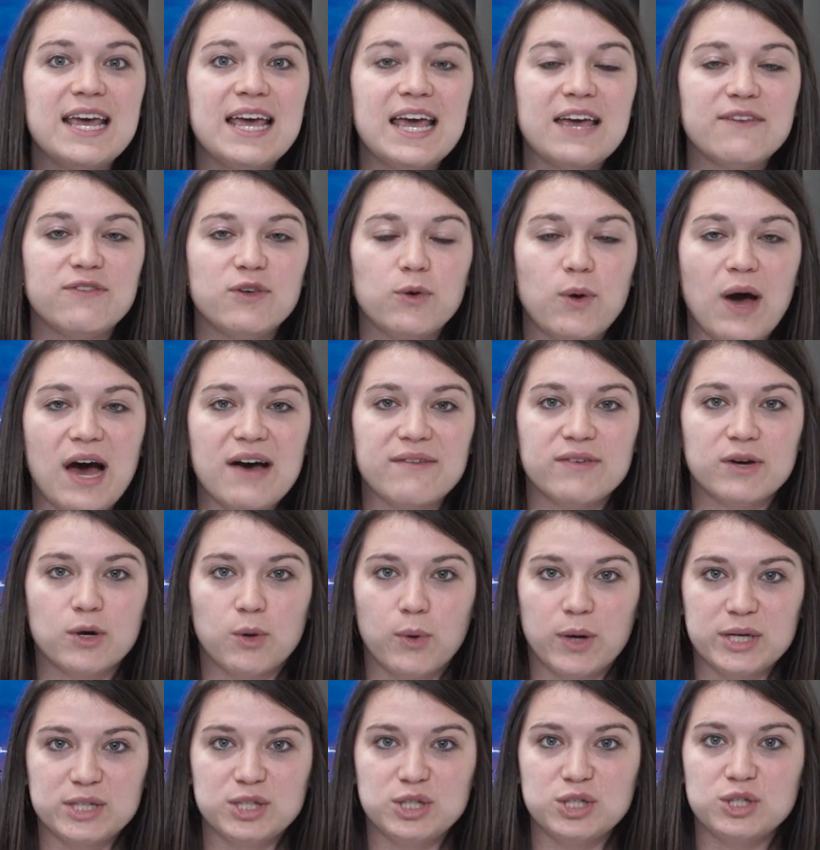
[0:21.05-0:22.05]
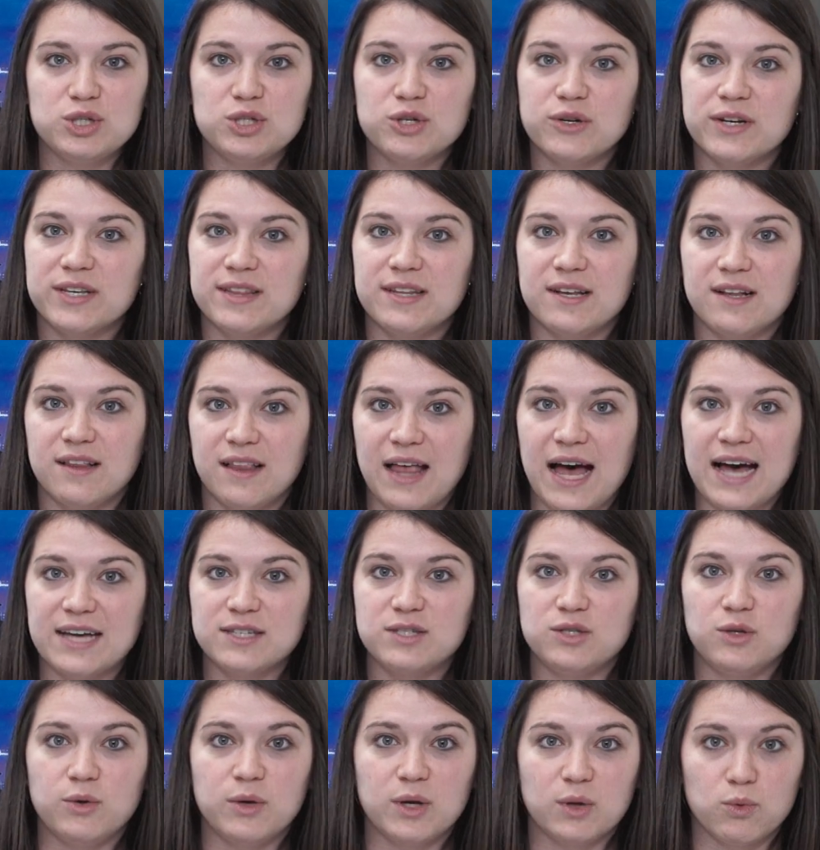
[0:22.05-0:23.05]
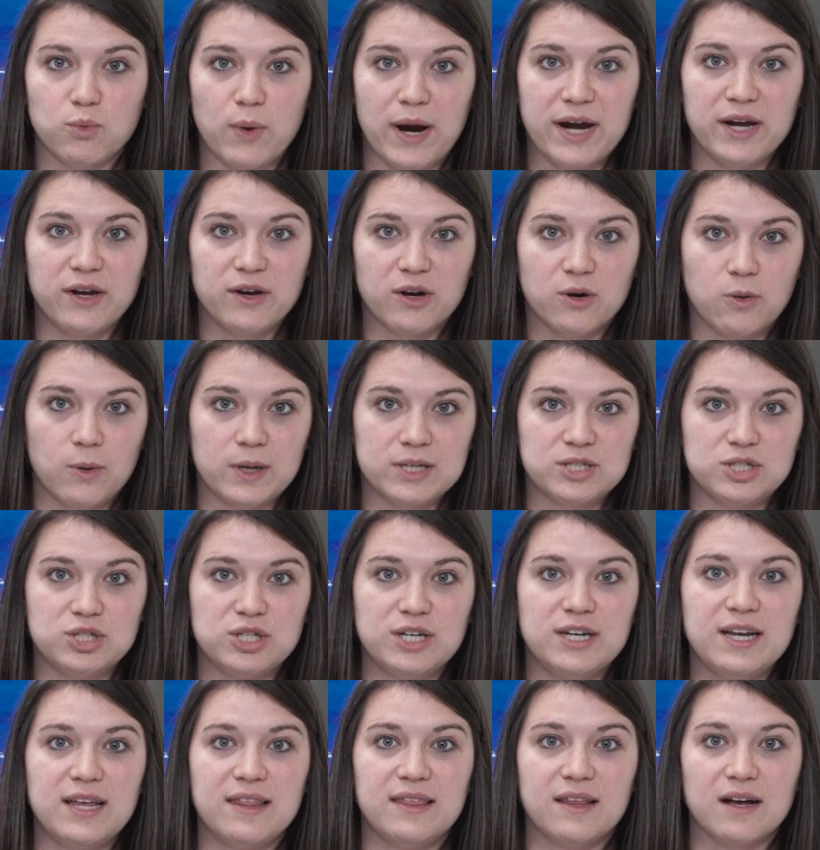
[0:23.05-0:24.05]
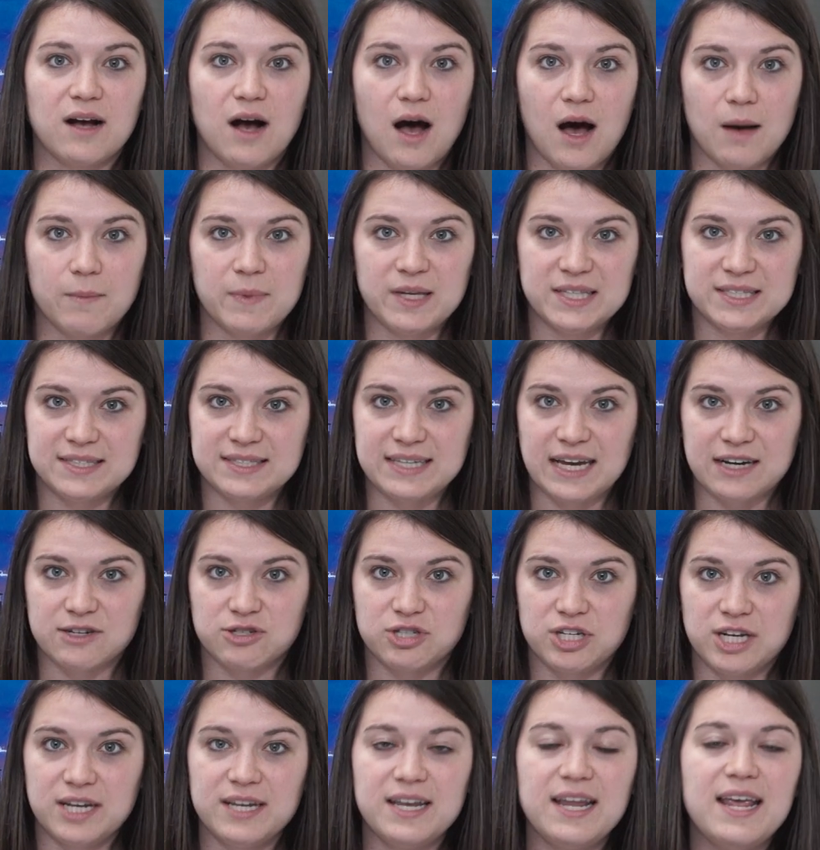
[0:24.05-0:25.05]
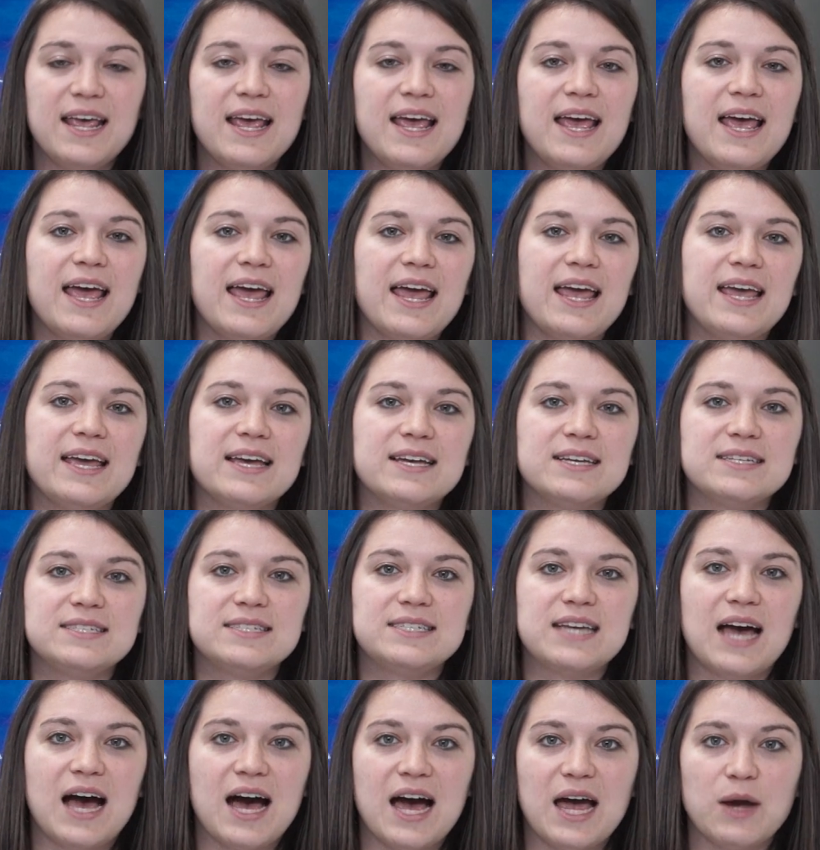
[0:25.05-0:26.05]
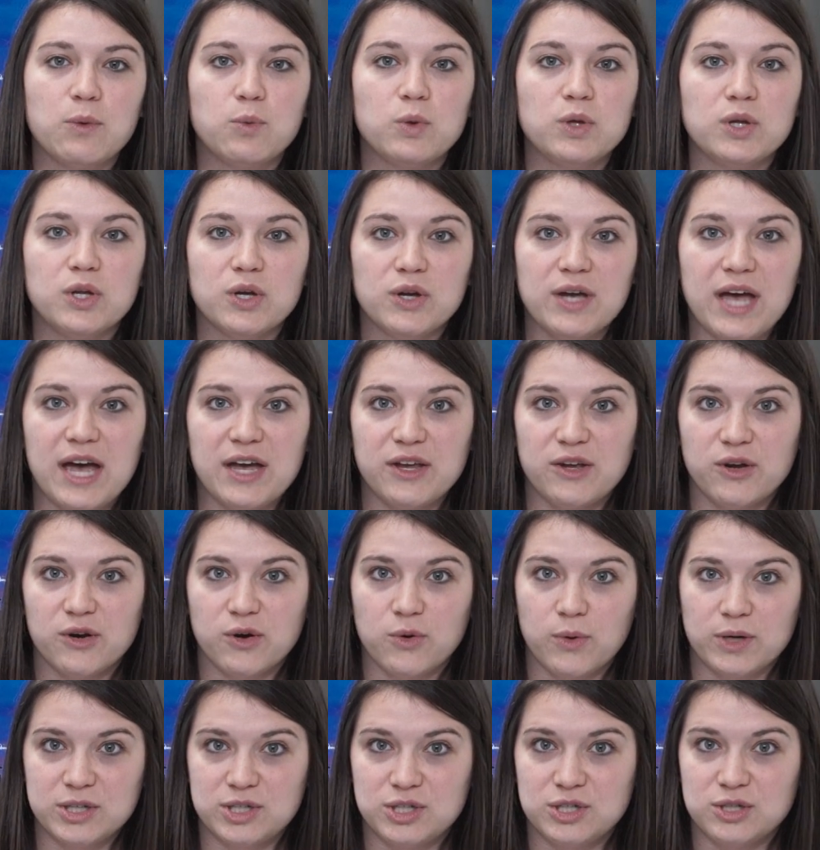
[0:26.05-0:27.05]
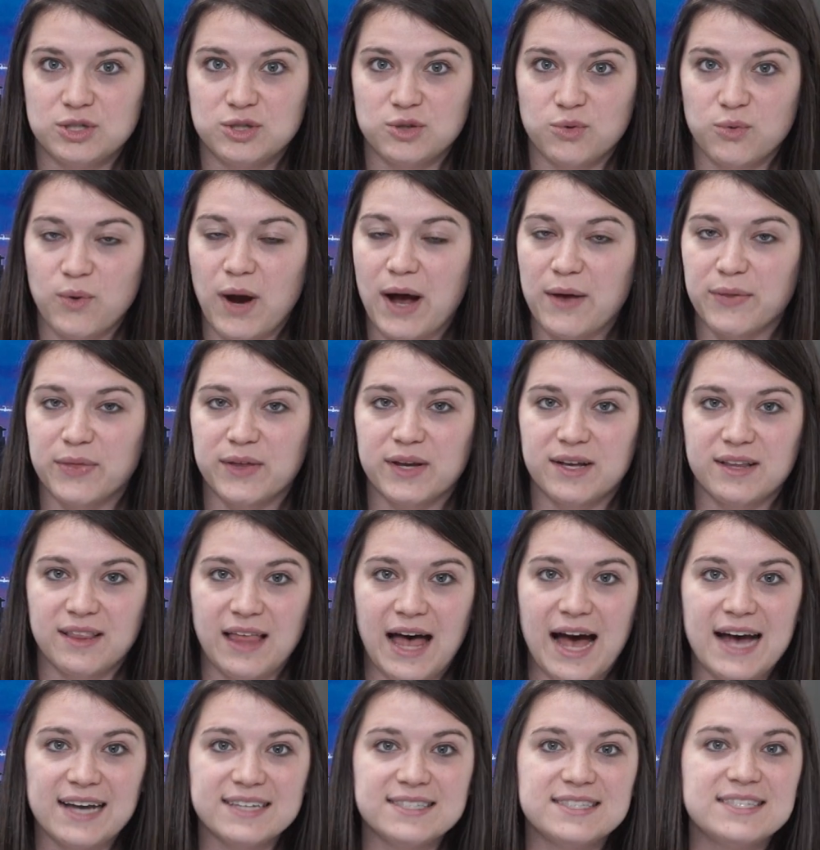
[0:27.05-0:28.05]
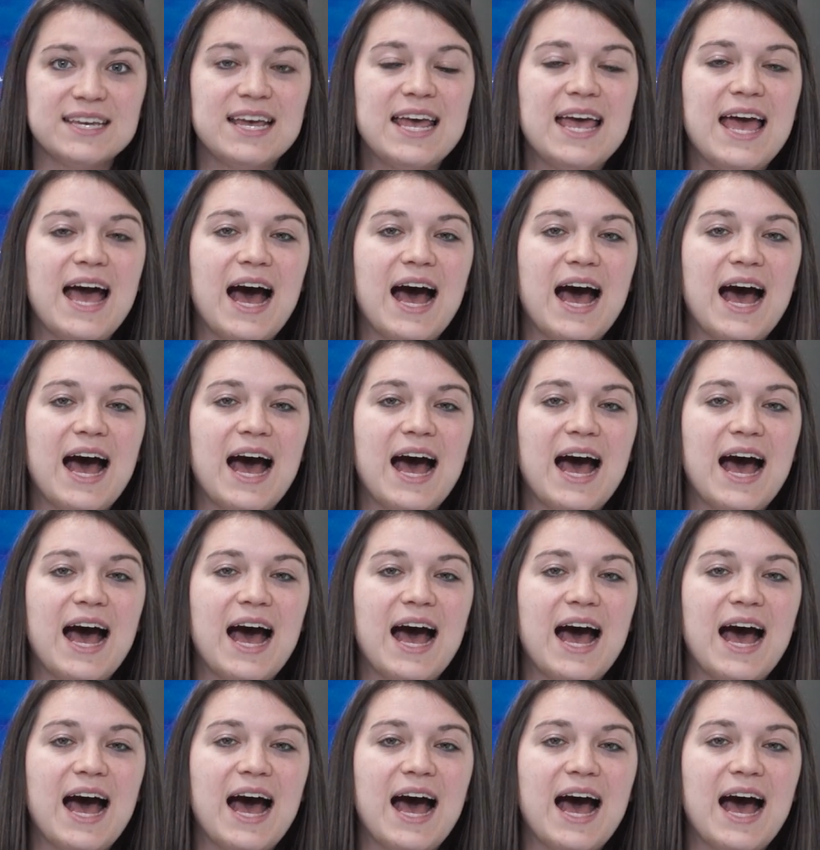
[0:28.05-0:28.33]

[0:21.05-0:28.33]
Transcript: If you have a question during the class, you can write your question in the comments section, and I will look at your questions throughout the class.